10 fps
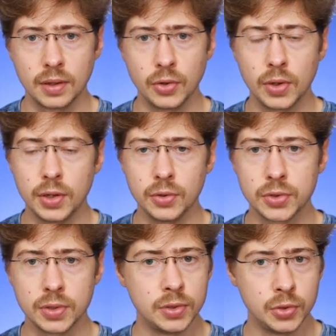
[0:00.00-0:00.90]
You can
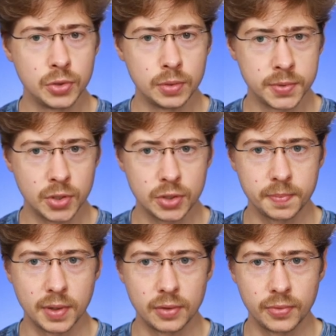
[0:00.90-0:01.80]
use the YouTube search
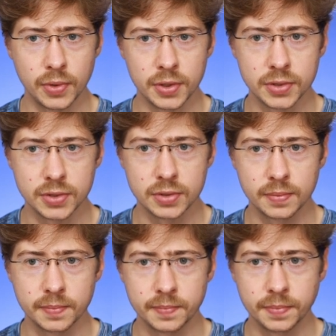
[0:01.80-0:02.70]
bar for this.
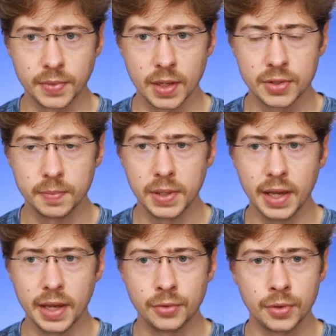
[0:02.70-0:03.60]

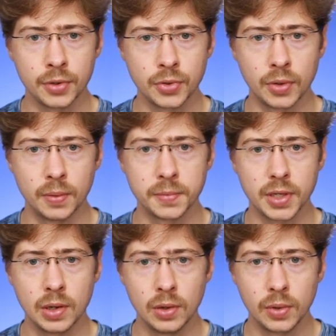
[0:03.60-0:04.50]
Simply enter the terms
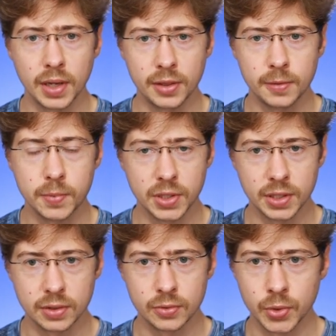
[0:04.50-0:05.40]
and look at the
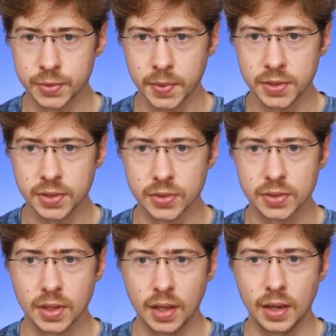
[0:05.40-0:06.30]
predicted responses.
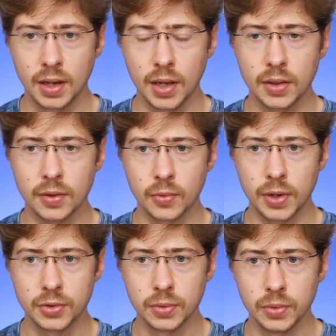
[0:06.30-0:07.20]
Another
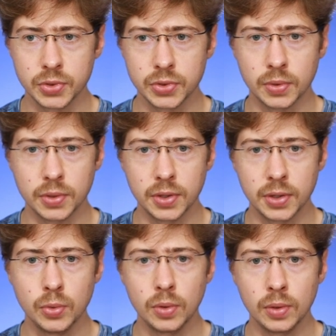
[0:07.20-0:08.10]
great tool is called the
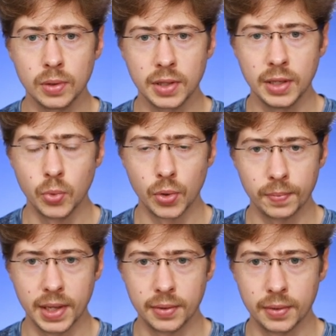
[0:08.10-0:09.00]
Google Keyword
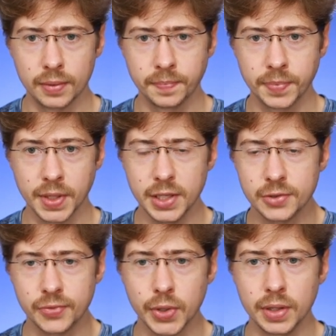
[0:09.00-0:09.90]
Planner. It's
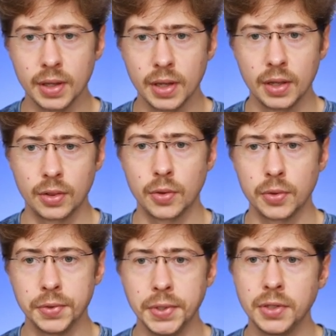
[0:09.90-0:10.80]
free, though
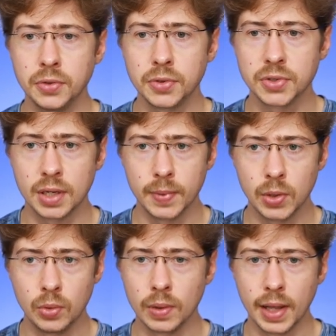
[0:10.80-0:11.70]
you need to set up a Google